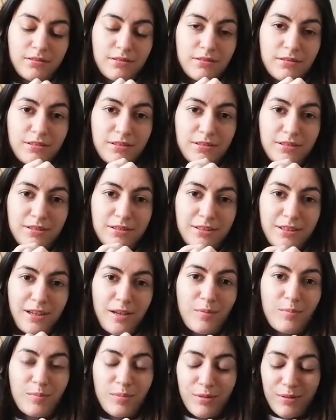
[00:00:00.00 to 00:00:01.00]
the
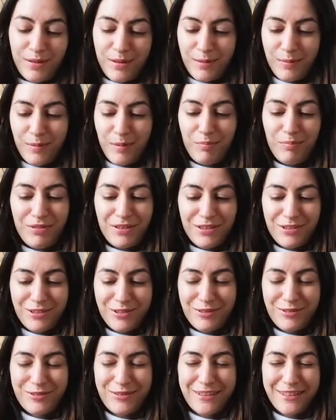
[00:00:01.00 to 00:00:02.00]
tape. I'm a bit
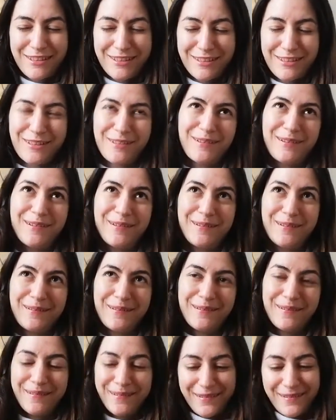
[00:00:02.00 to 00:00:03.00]
stressed.
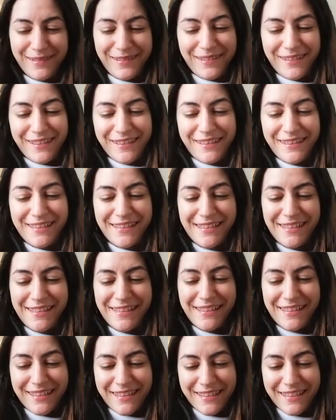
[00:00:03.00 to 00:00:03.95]
Oh, let's see.